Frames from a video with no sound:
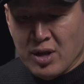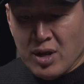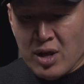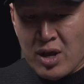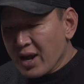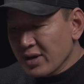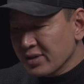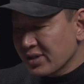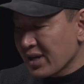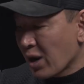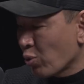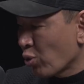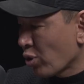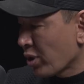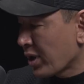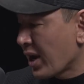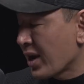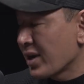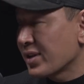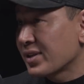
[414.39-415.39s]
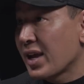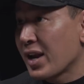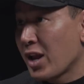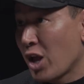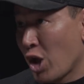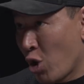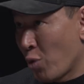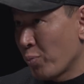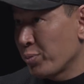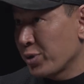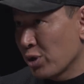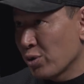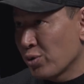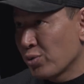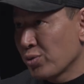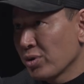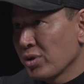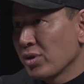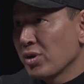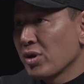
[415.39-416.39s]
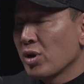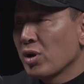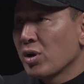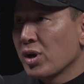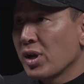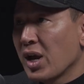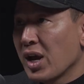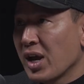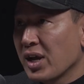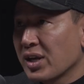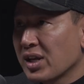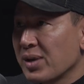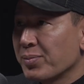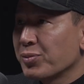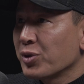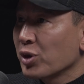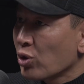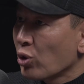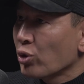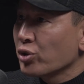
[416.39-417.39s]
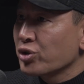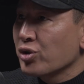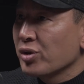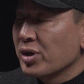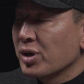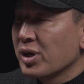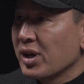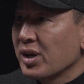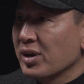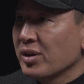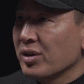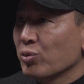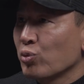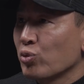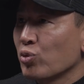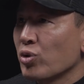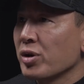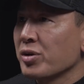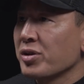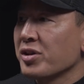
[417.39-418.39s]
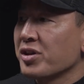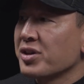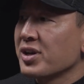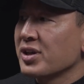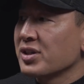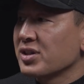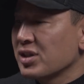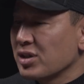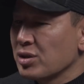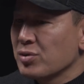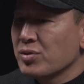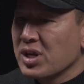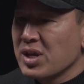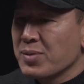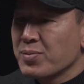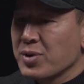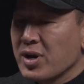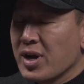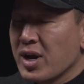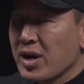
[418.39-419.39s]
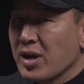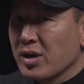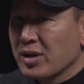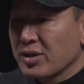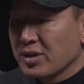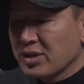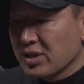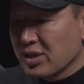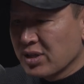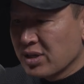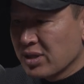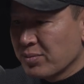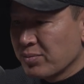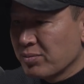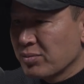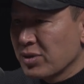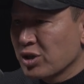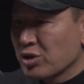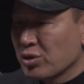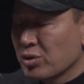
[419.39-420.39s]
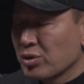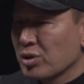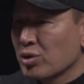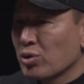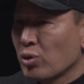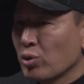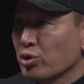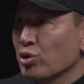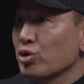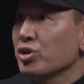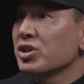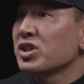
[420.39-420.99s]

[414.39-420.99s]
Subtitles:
How does that work? How does that help you keep the culture? And what are the things that you keep an eye on to make sure the culture